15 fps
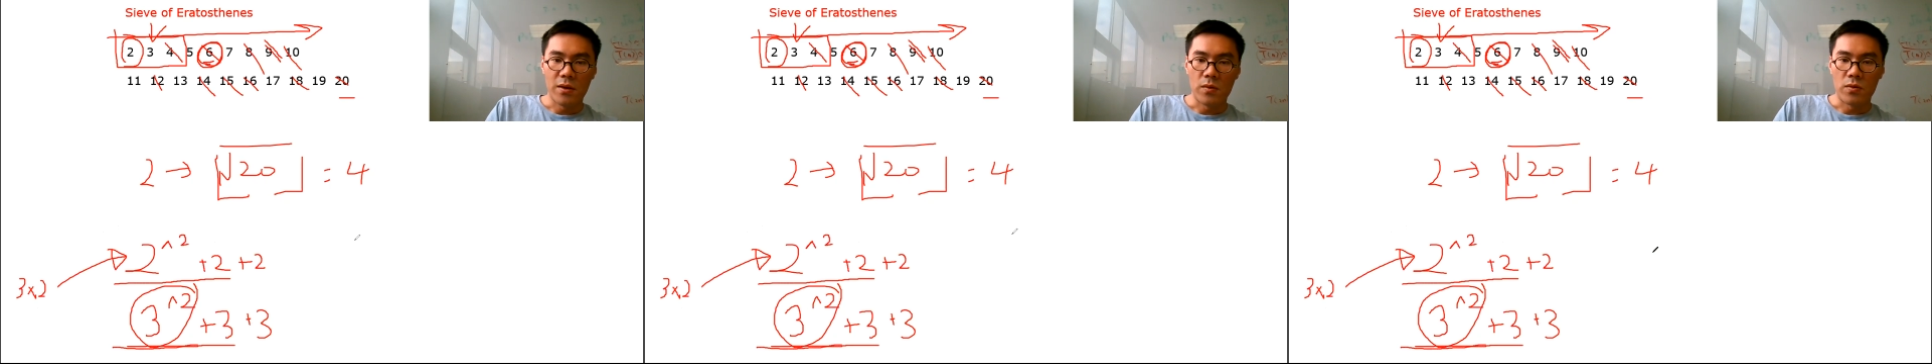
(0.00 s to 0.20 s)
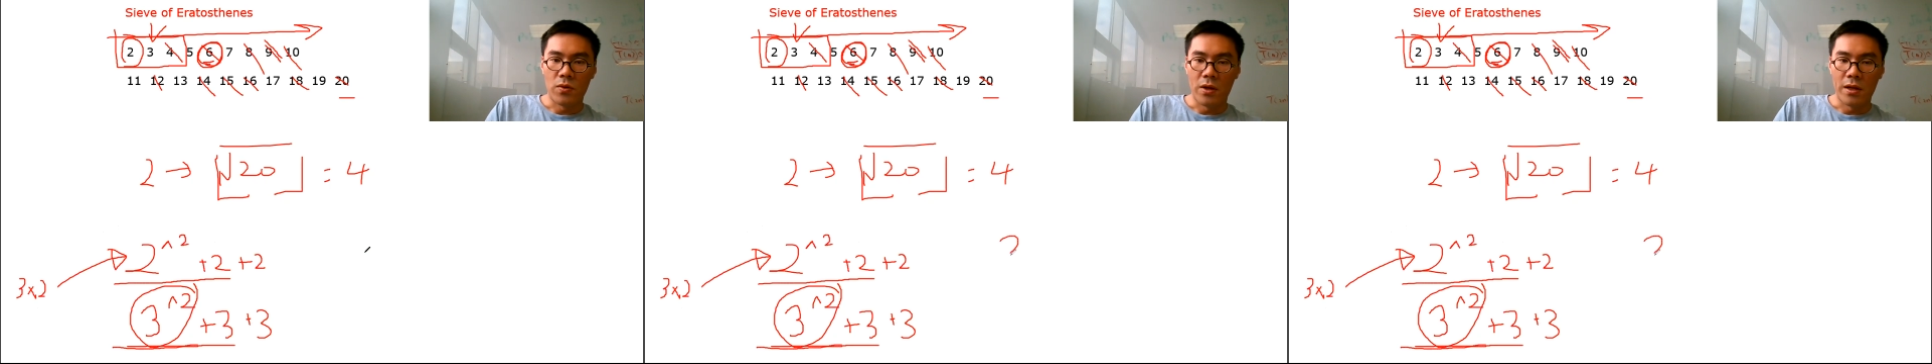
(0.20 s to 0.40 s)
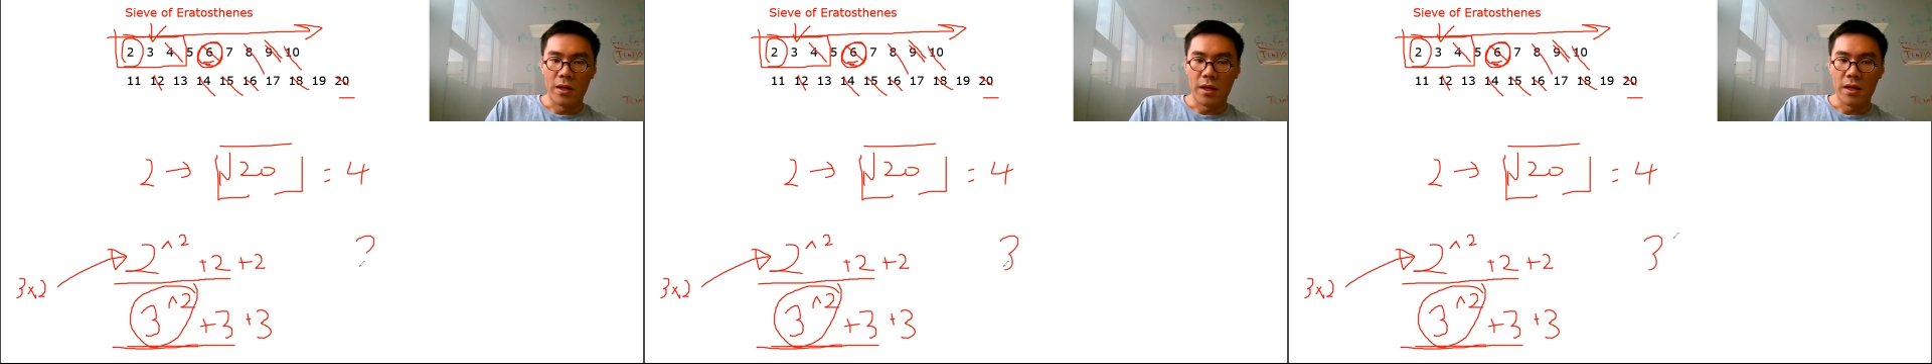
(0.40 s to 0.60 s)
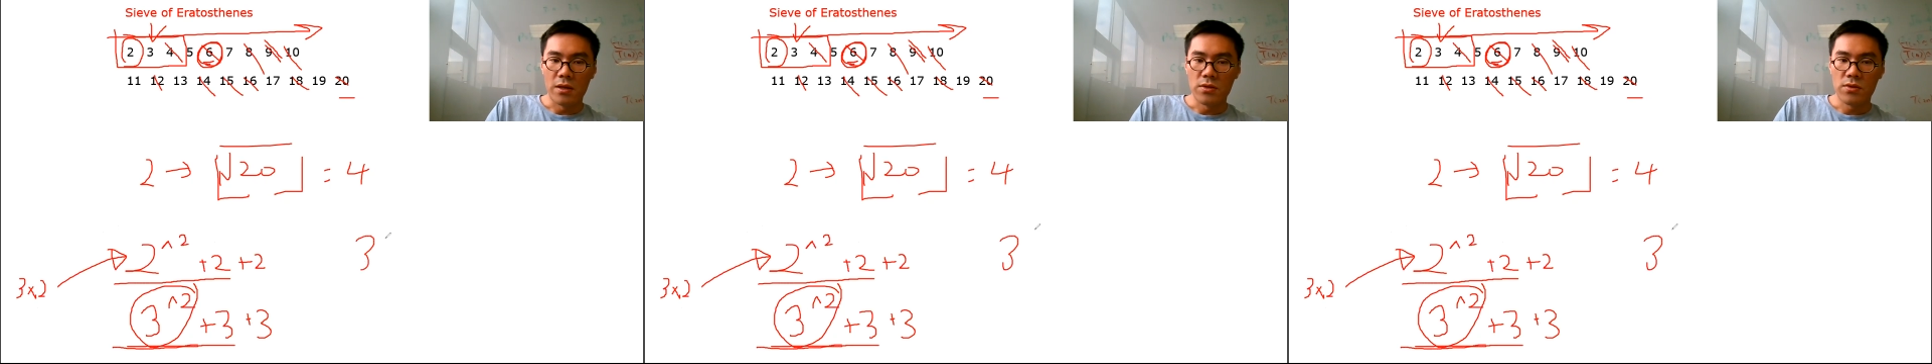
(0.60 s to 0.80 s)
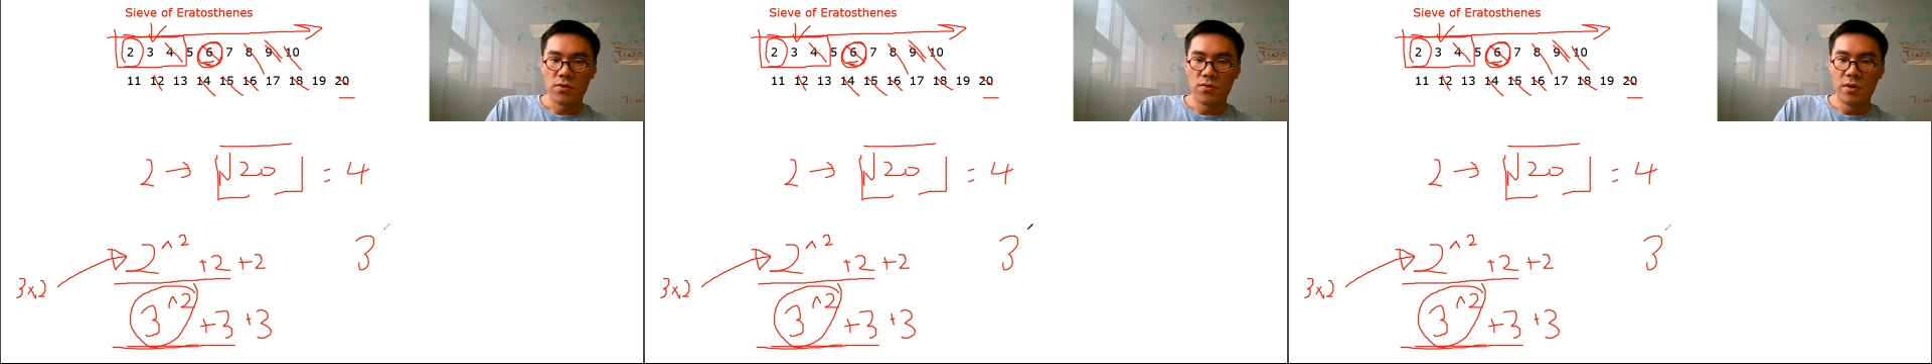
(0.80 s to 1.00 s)
I will write it
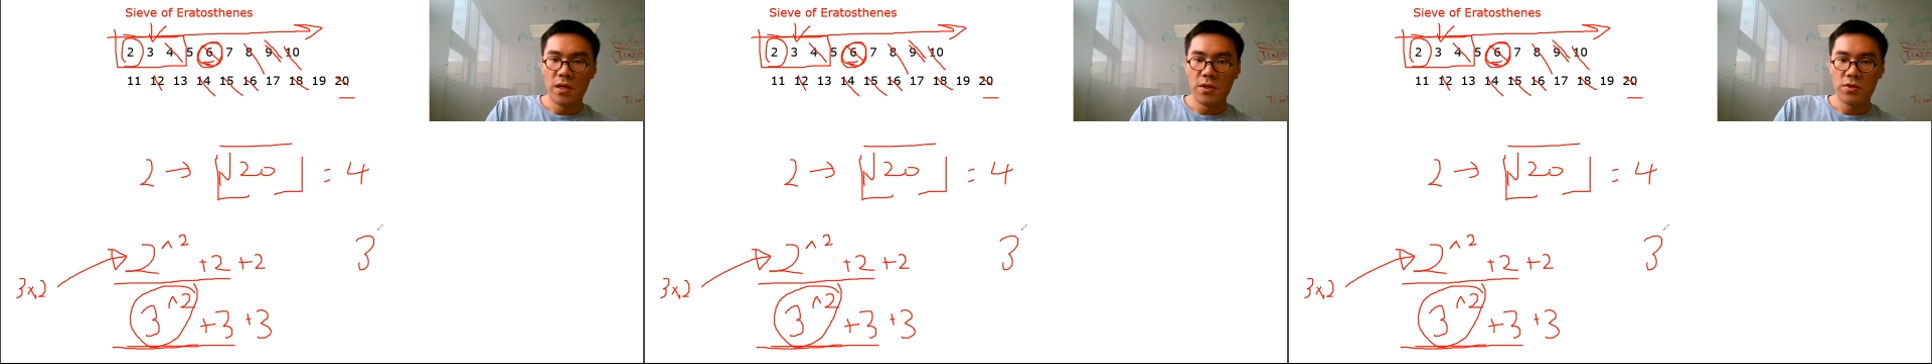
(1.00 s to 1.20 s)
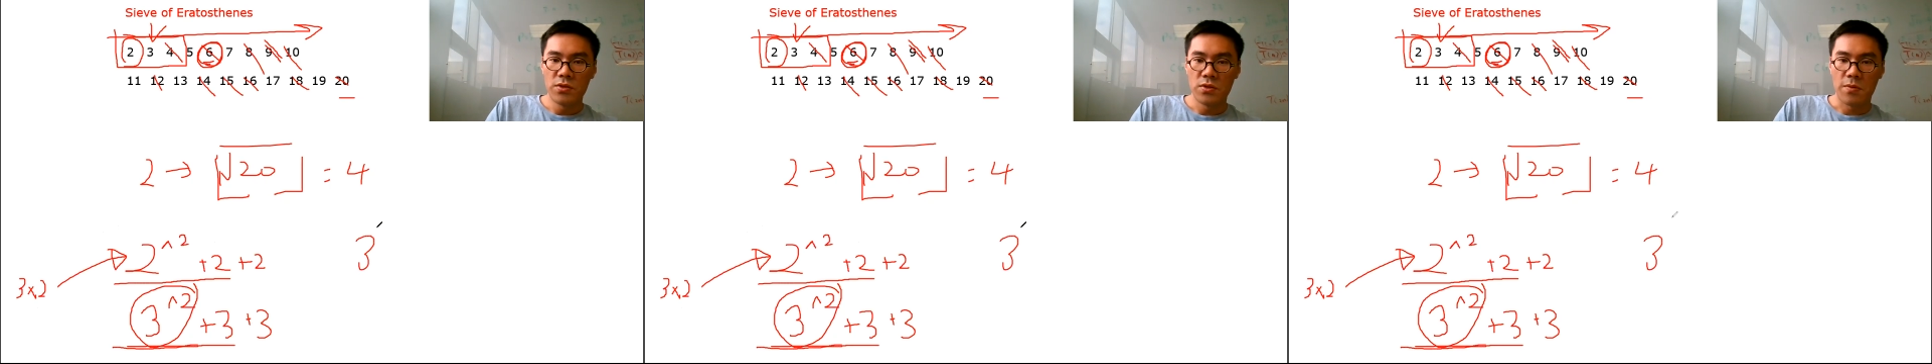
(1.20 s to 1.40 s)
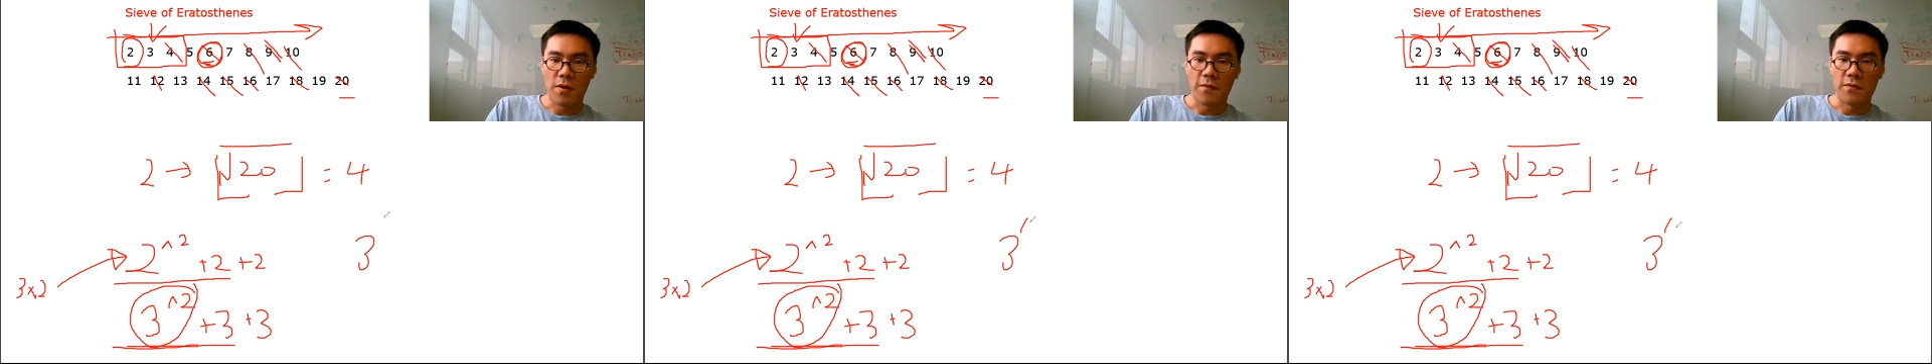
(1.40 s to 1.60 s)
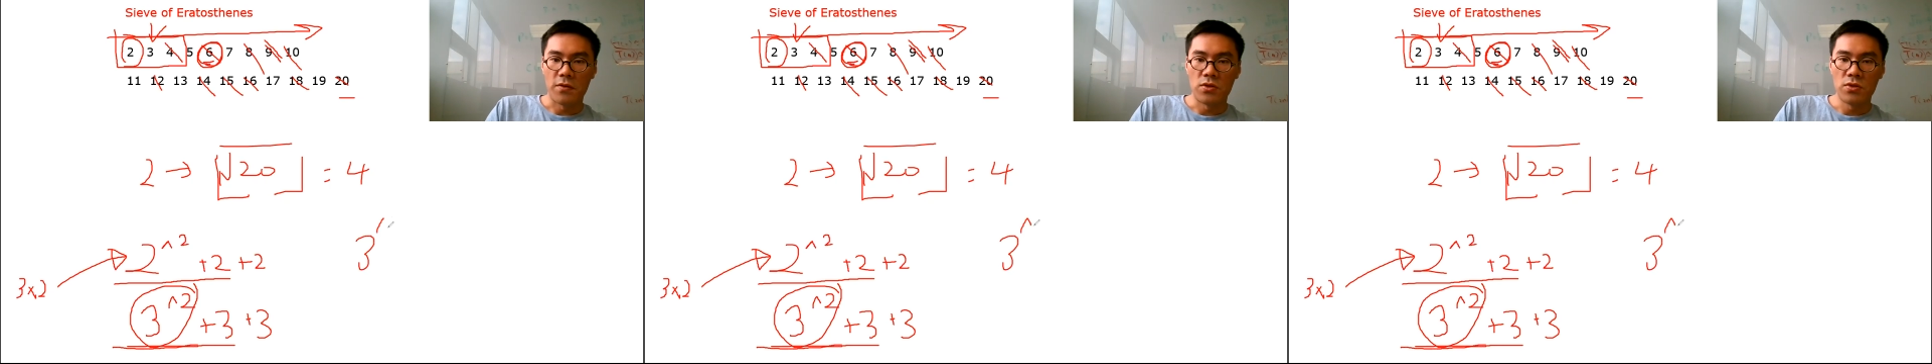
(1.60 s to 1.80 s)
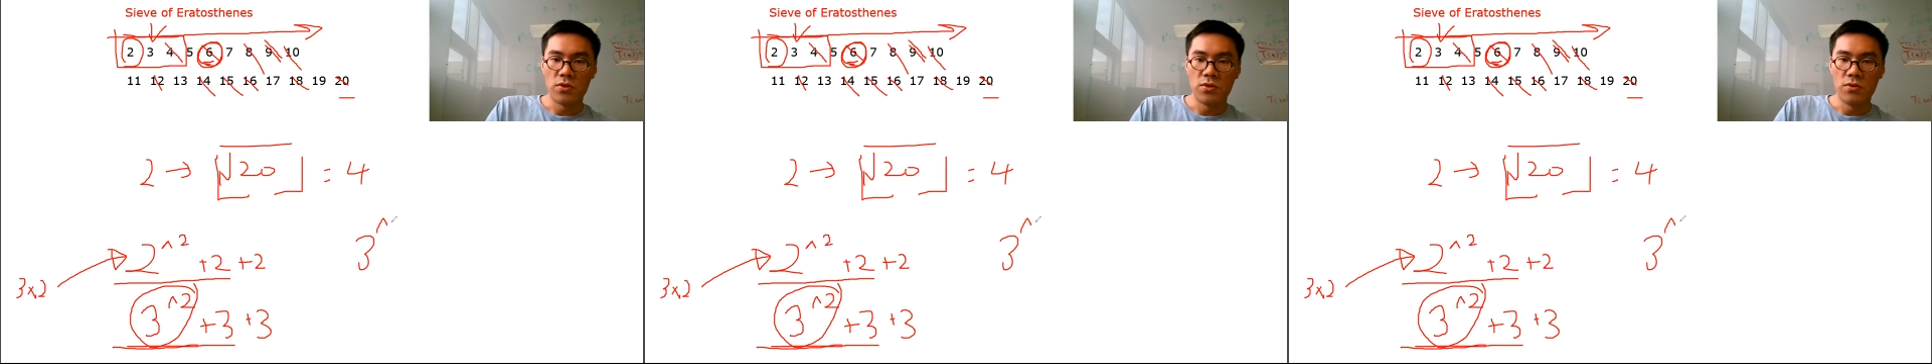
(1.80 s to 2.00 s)
again, 3 to the power
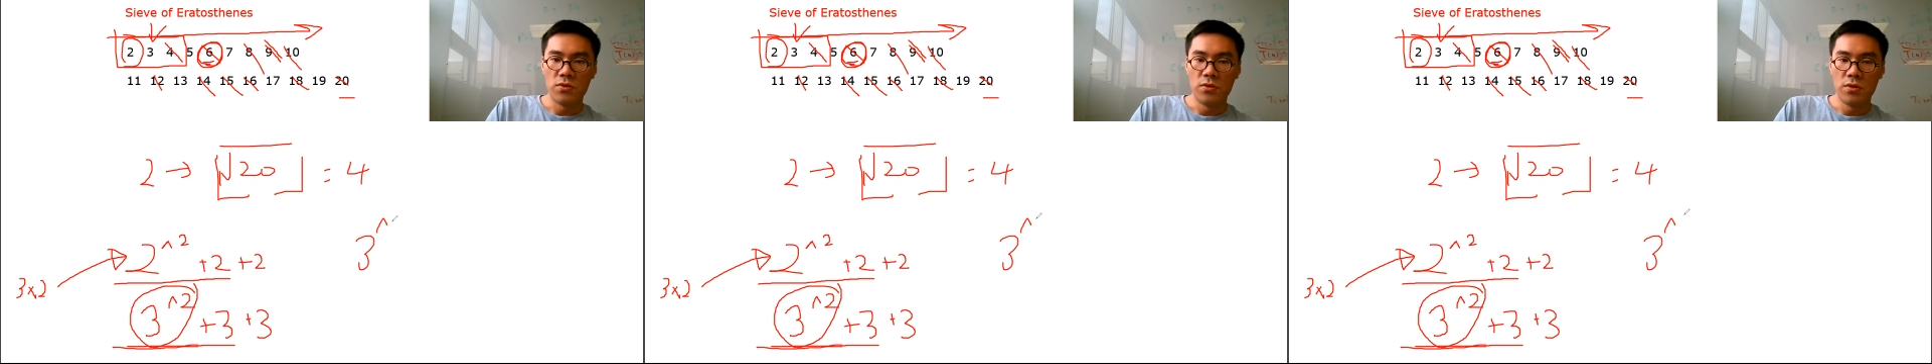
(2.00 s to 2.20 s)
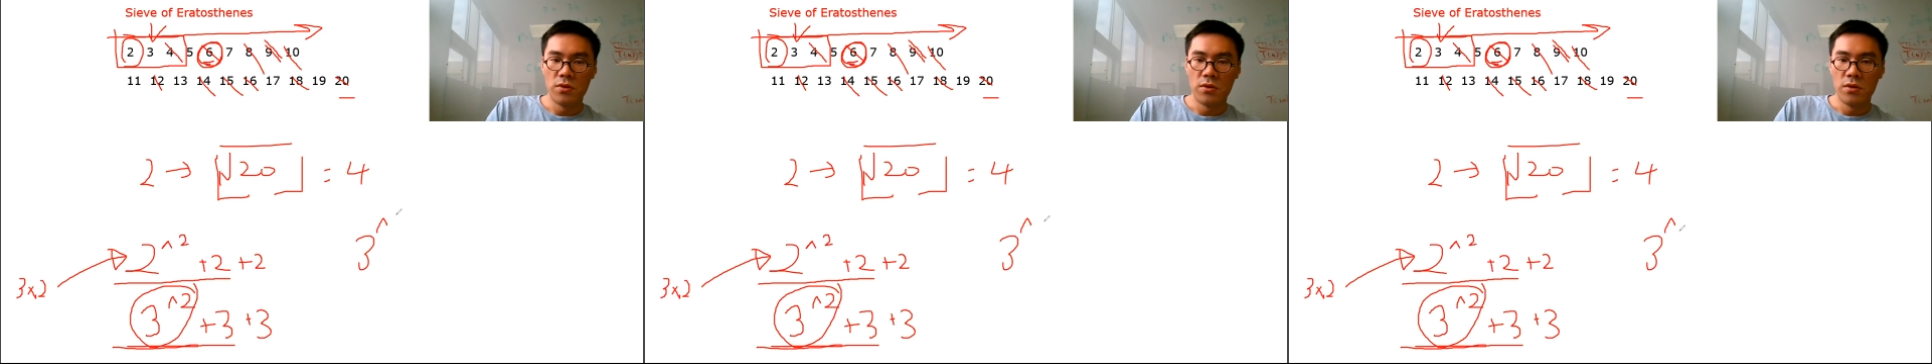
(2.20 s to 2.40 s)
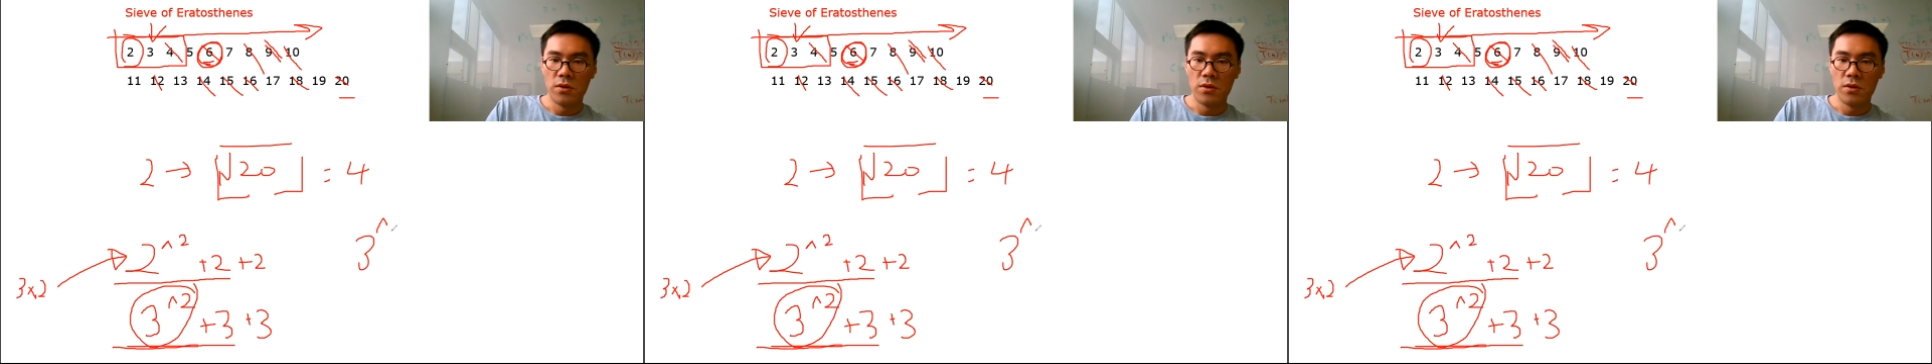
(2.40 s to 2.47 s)
of 2